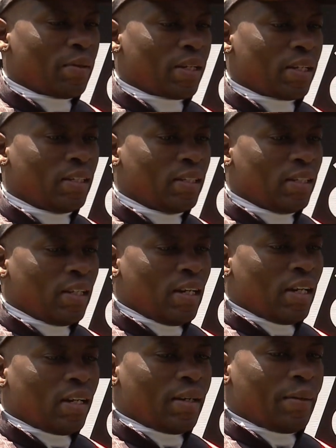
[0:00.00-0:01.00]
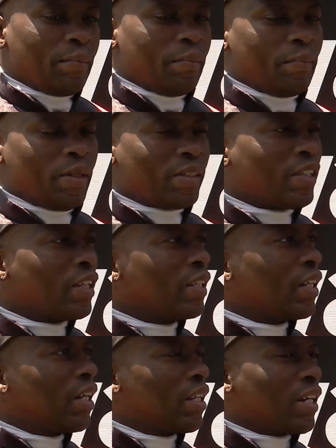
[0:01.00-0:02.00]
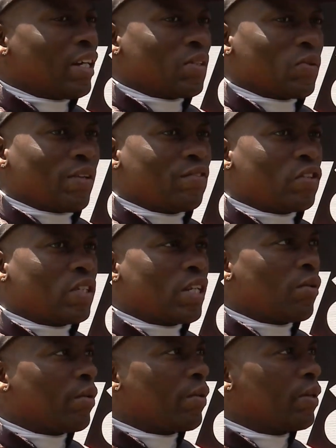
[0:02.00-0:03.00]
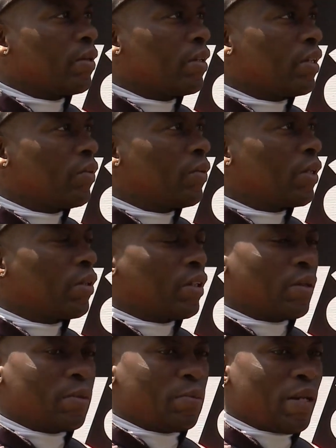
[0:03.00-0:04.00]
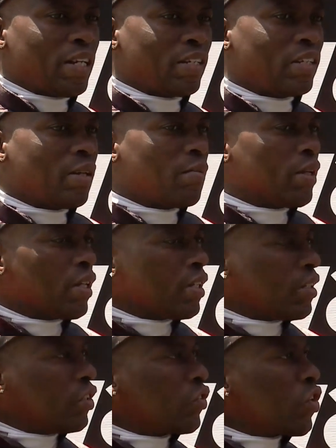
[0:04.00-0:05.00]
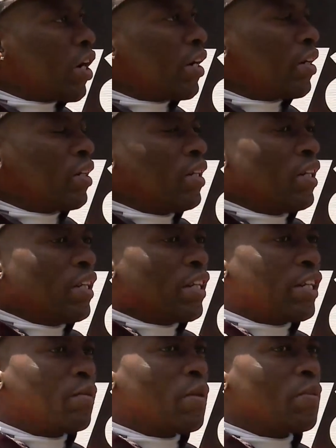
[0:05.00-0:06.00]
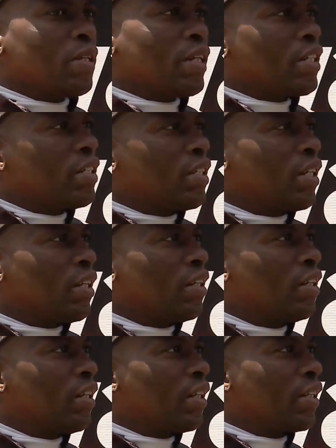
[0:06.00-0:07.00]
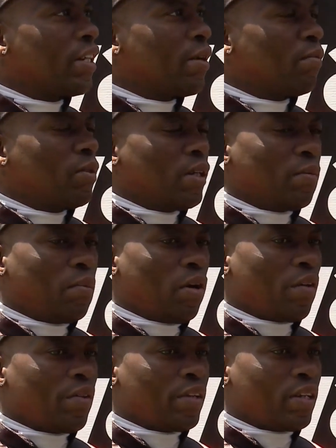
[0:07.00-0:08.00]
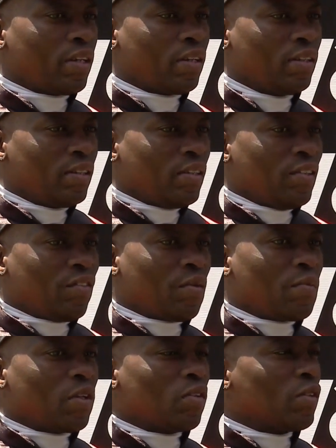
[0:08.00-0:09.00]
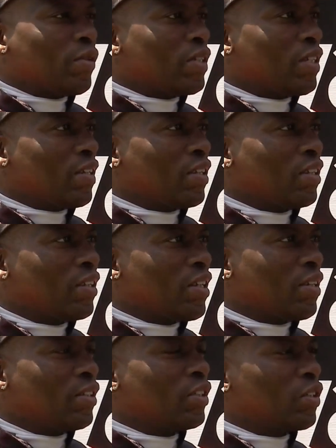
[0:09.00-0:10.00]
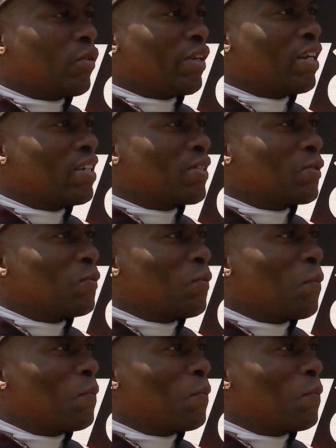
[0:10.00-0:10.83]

But I think the other guys, we have to see where we're going to be placing them, and then try and keep them in that clear path. And from then onwards, I think it's quite nice.